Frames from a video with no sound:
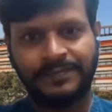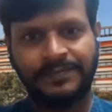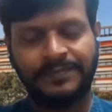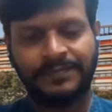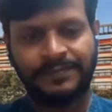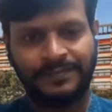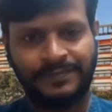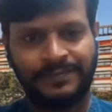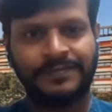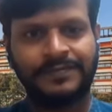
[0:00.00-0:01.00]

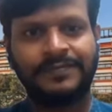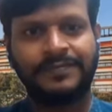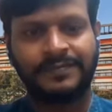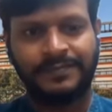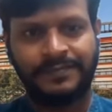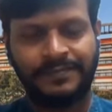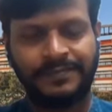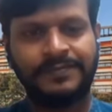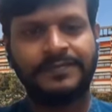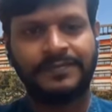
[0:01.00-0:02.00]

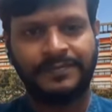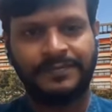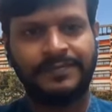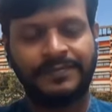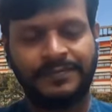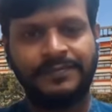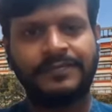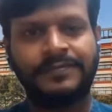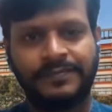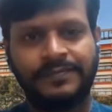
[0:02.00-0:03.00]

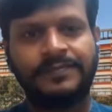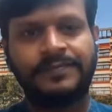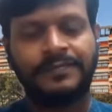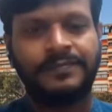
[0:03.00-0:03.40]
[no speech]